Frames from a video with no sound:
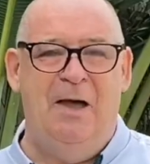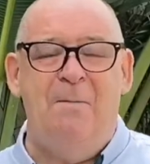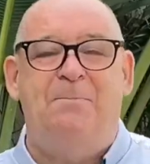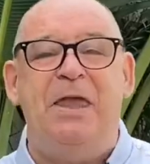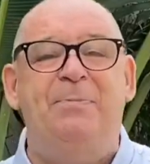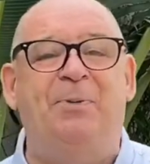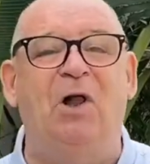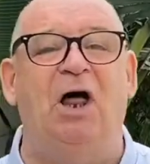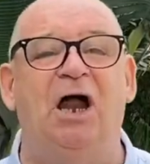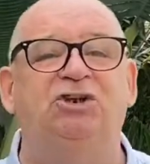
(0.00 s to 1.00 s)

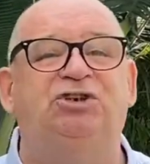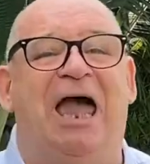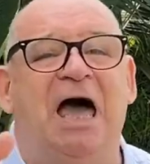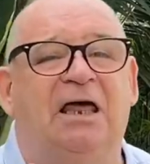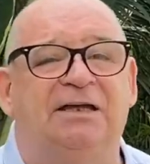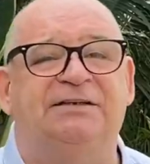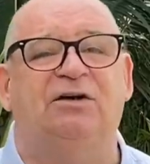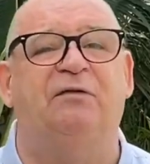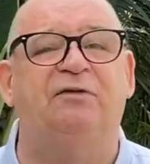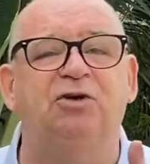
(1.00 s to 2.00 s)
People are jealous
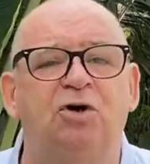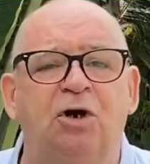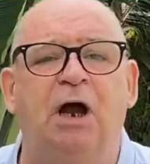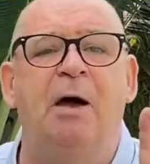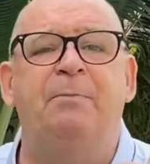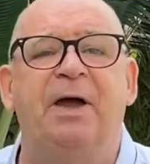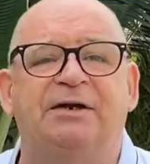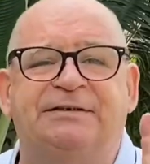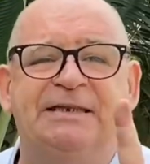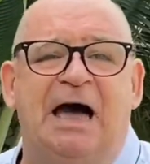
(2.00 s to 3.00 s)
of your
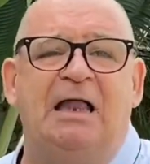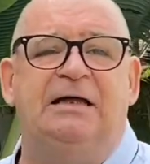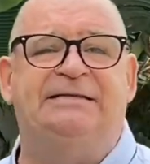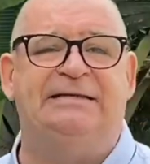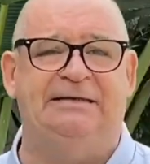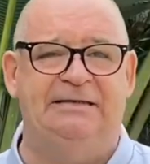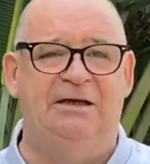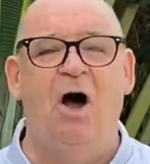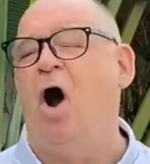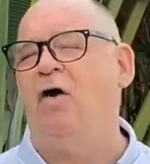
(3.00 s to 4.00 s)
personality.
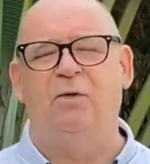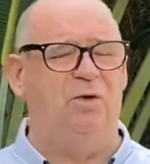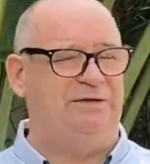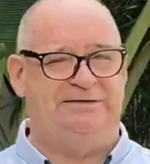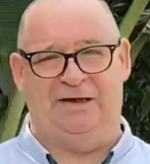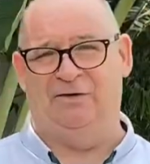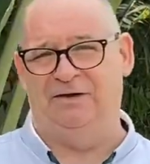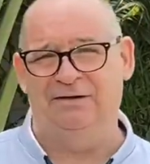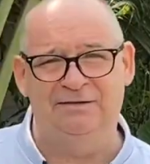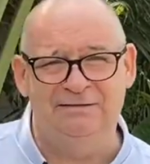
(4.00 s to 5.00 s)
Or they won't tell
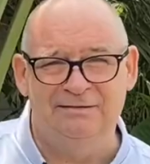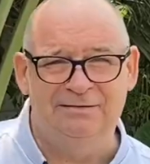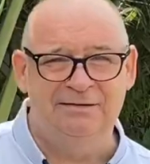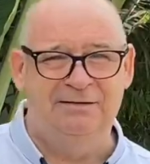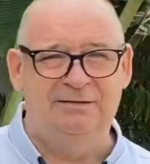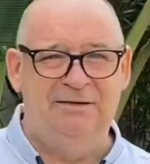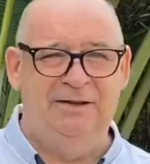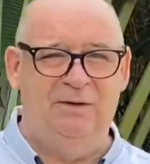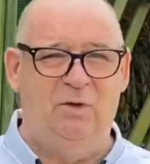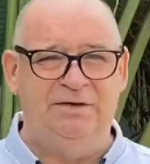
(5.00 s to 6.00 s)
you.
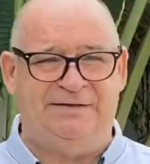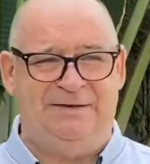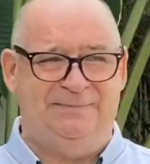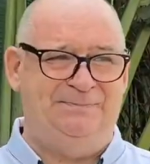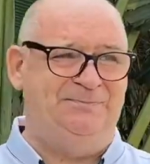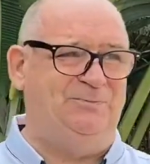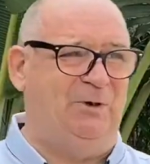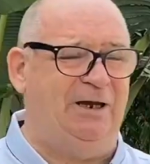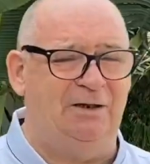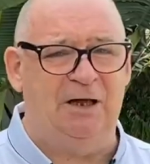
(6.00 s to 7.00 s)
They won't say,
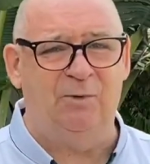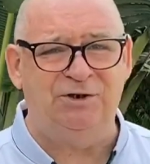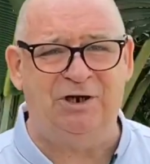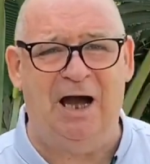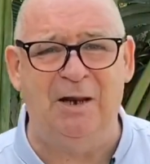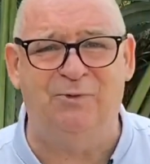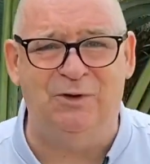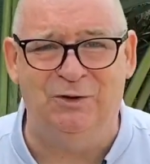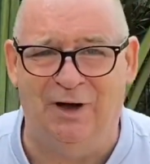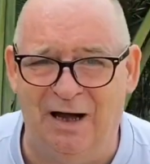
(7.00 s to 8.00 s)
well, I wish I had what
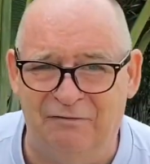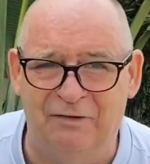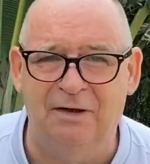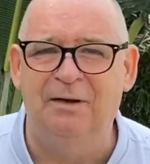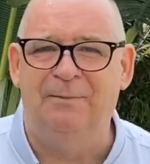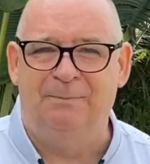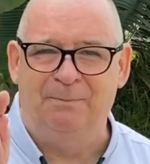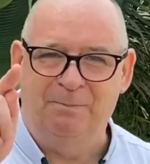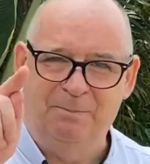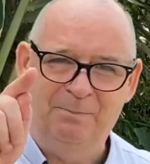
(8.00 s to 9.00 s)
you have.
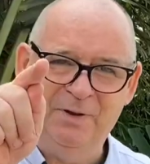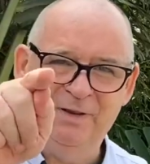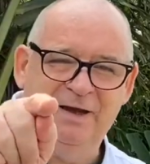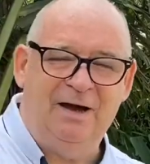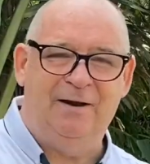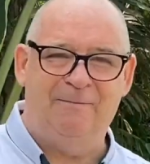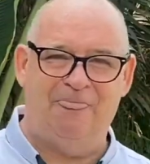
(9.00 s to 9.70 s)
But they are.